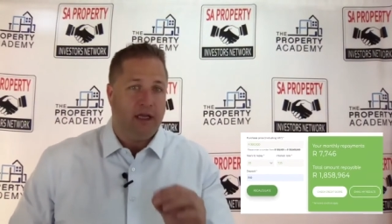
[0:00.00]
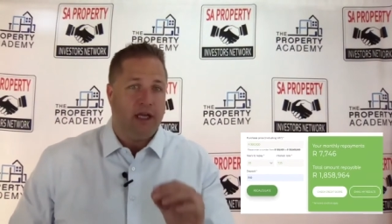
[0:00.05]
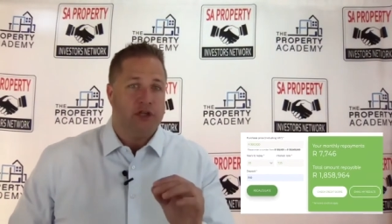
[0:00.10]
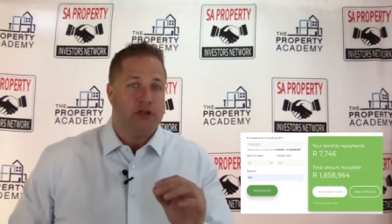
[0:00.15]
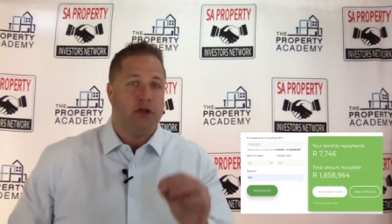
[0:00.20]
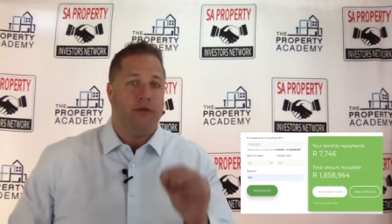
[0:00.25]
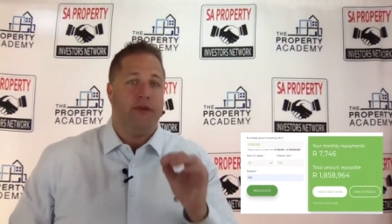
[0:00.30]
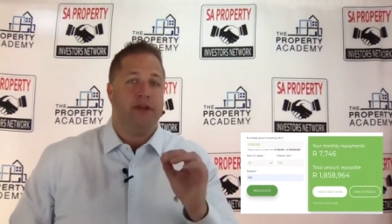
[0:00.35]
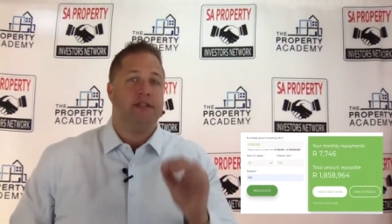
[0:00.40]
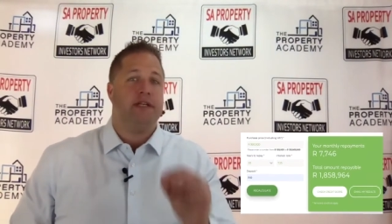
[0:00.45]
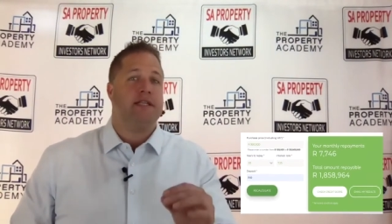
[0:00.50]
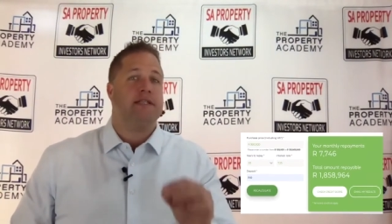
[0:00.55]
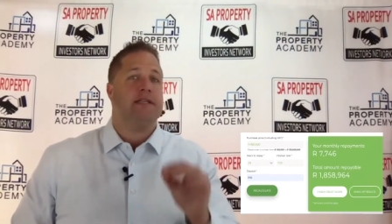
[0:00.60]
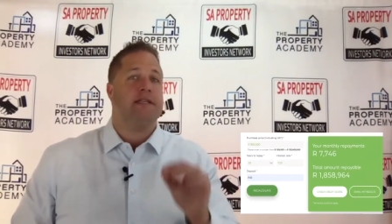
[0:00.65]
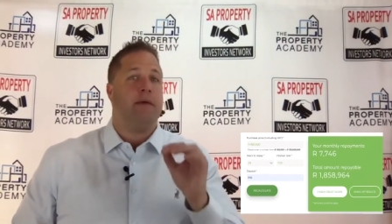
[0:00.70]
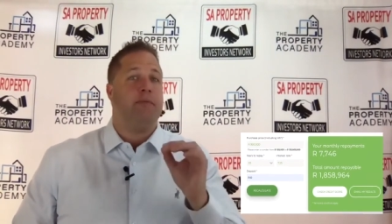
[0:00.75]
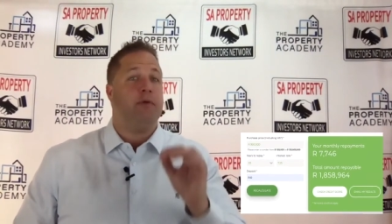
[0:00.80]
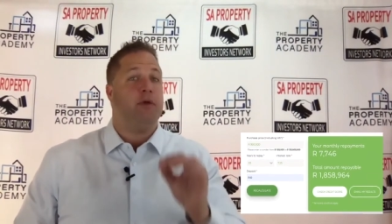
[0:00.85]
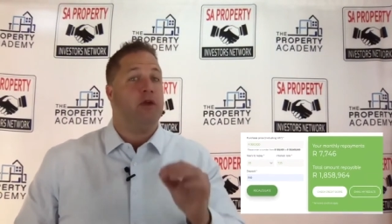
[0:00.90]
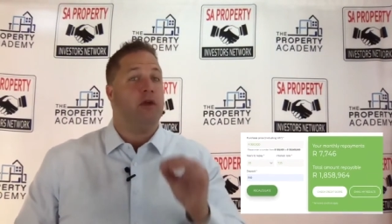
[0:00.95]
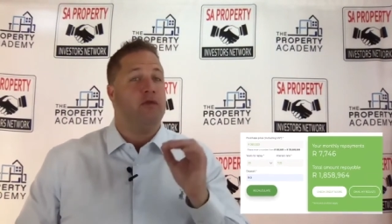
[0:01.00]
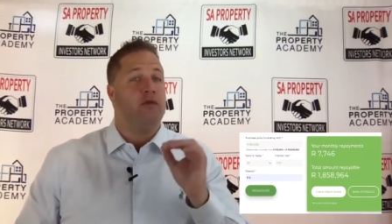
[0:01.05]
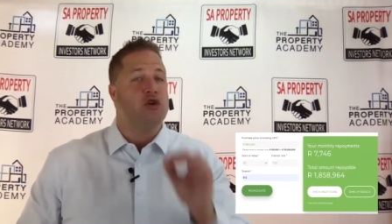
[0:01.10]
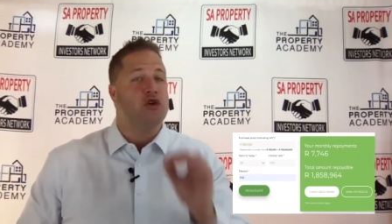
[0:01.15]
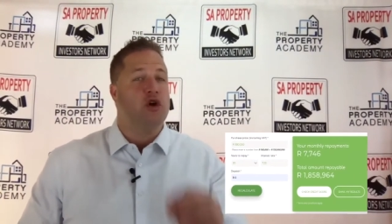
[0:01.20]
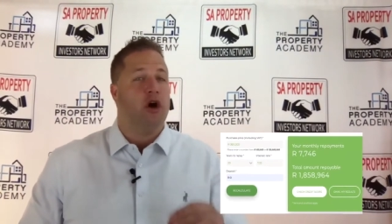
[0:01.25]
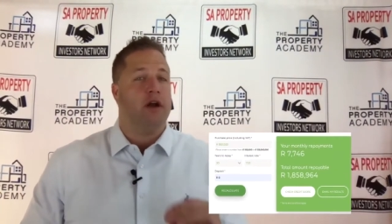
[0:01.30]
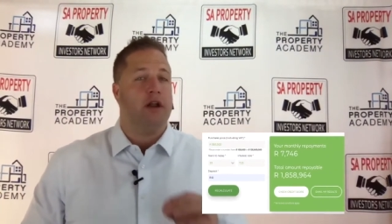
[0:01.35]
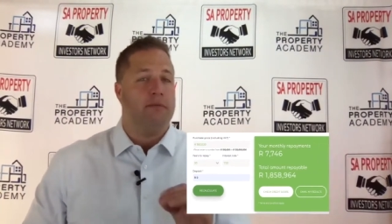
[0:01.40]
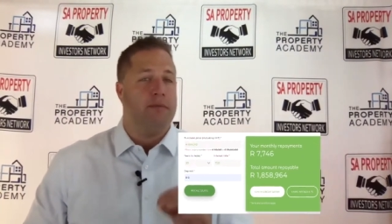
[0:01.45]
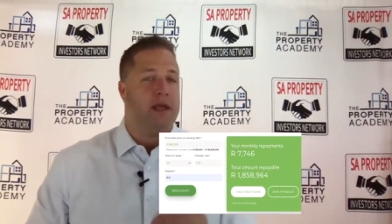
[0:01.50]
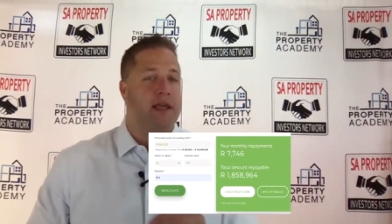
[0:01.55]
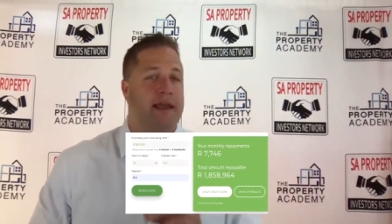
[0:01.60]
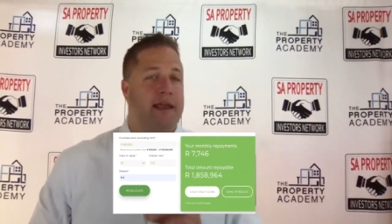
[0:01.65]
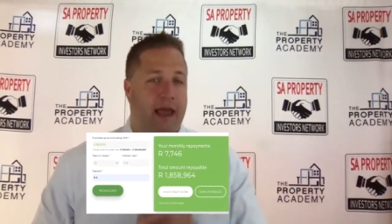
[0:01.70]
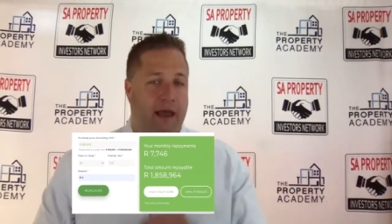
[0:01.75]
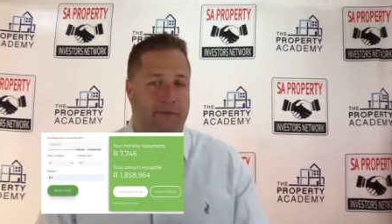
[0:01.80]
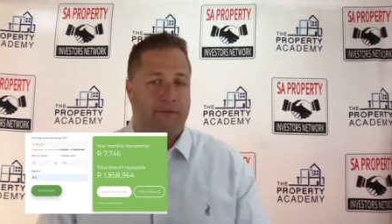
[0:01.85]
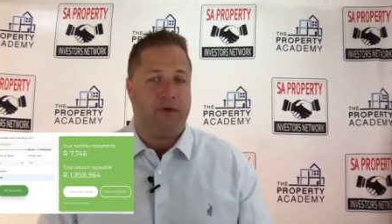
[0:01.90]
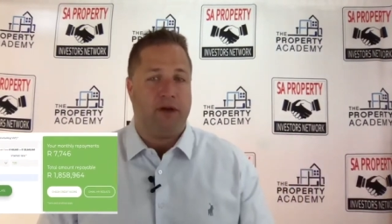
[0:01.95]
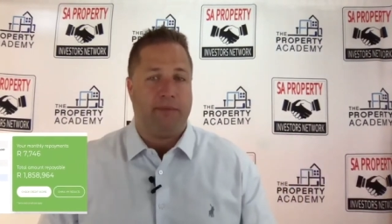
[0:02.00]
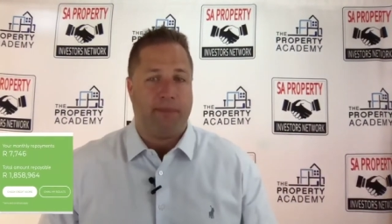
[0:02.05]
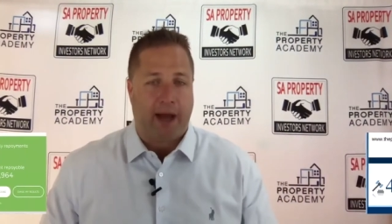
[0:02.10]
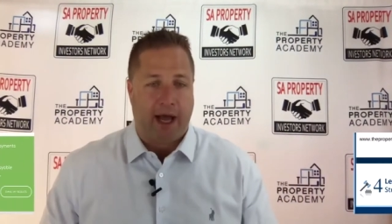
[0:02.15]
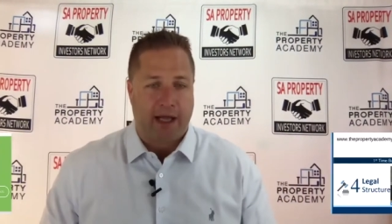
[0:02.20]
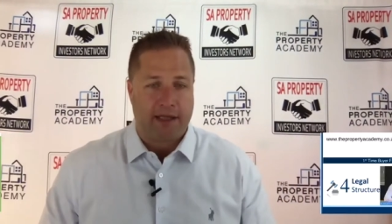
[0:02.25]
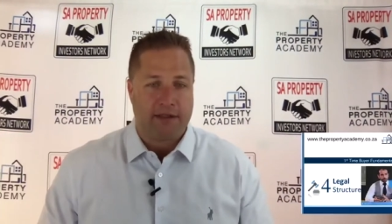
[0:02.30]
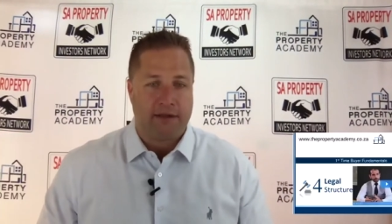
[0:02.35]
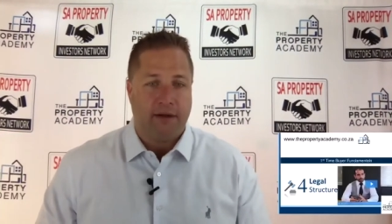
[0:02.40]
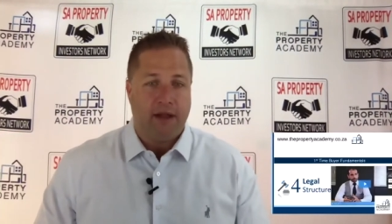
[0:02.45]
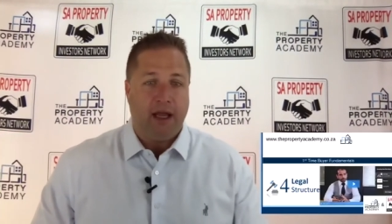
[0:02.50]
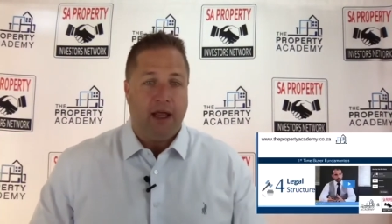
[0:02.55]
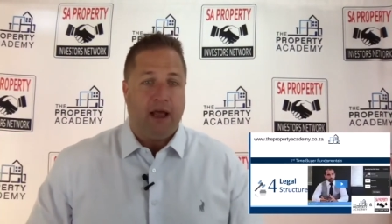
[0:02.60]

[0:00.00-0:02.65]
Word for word: So this is something you've got to be careful about.